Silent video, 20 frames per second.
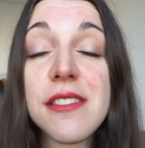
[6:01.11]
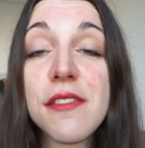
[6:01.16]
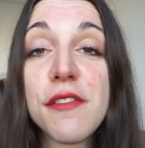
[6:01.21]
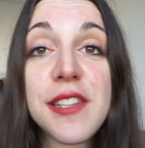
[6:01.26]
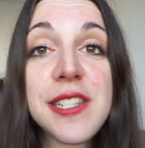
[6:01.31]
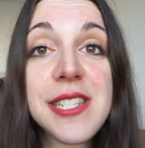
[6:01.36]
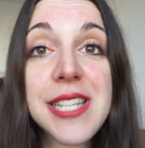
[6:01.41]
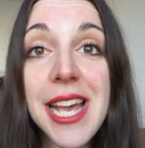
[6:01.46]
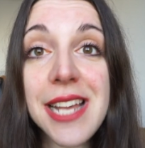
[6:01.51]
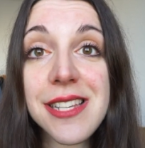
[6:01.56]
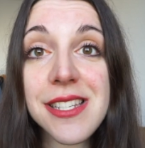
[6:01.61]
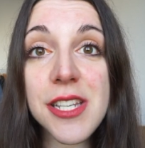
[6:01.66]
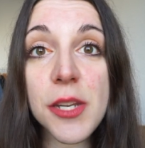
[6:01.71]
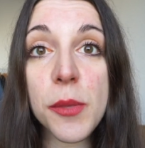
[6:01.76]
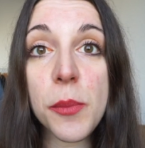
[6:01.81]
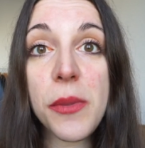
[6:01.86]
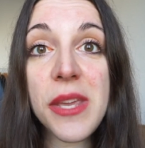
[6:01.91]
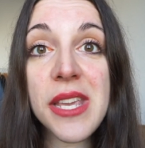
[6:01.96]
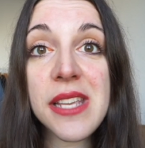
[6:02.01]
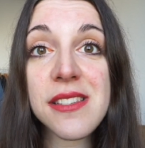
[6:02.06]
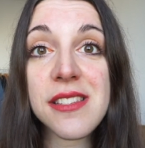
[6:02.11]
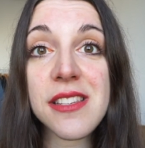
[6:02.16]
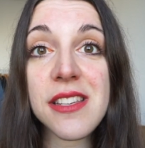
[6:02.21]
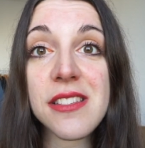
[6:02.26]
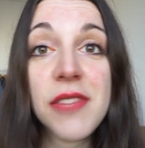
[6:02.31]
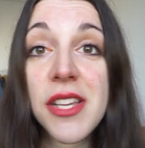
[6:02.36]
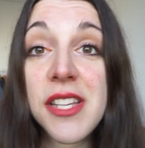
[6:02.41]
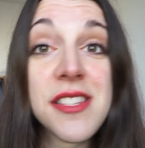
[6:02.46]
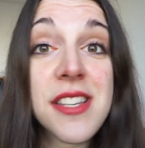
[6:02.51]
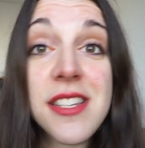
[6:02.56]
fantastic
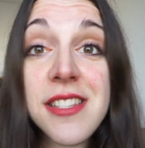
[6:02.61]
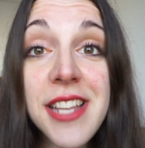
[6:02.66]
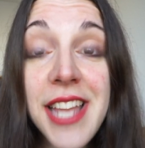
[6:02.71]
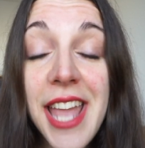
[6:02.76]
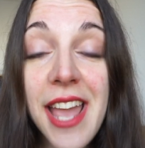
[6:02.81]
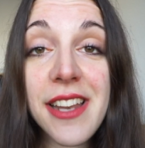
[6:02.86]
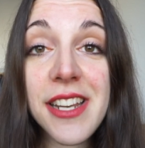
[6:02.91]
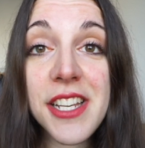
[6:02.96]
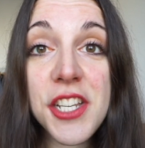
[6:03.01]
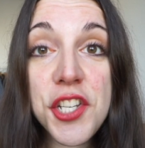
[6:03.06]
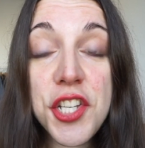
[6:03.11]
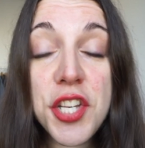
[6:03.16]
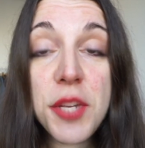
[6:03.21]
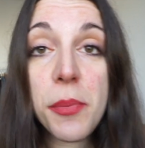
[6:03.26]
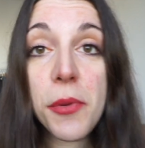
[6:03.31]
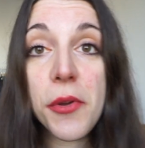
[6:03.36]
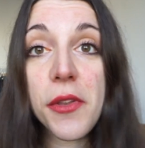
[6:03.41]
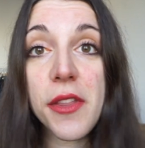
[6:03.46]
pieces. It doesn't get any cheaper